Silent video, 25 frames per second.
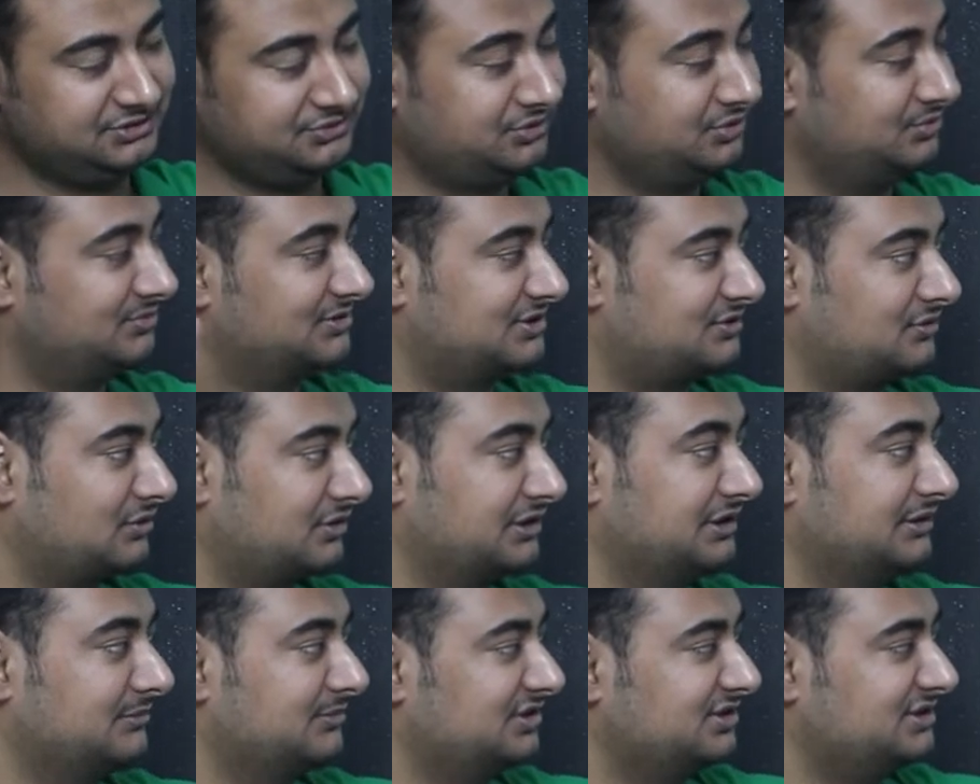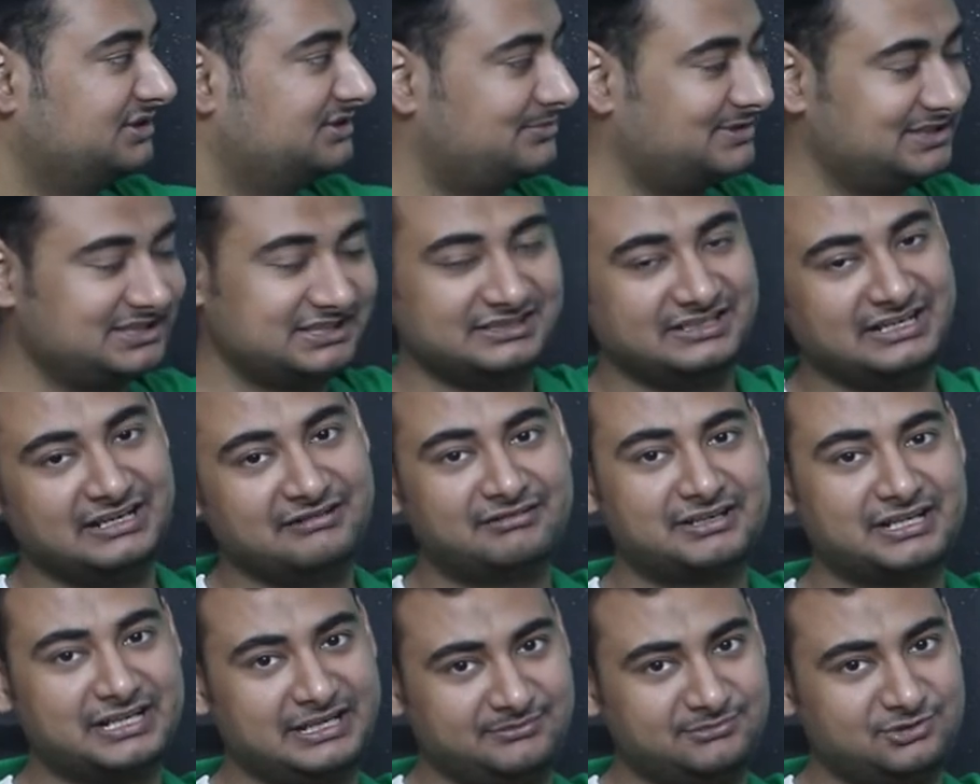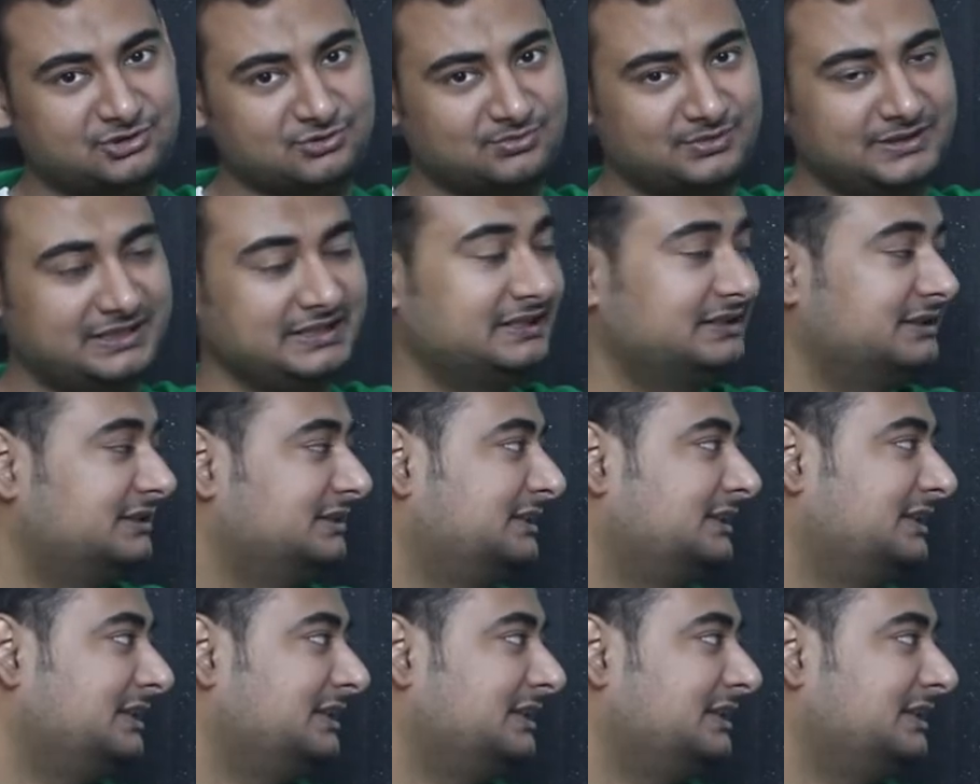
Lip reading: YouTubers talking about this, but it never came to be.